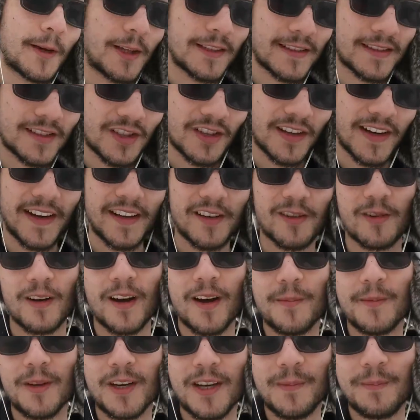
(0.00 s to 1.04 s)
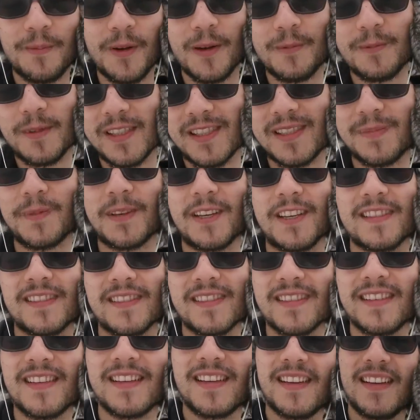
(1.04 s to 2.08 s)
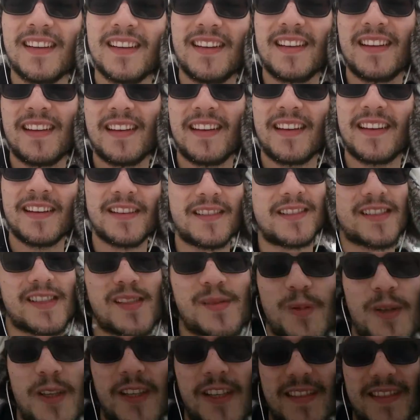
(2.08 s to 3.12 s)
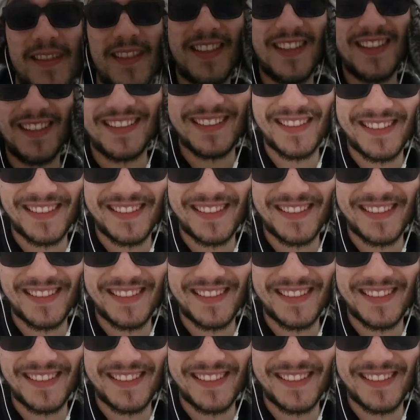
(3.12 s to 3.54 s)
on the train or I'm in a public space here in Sweden.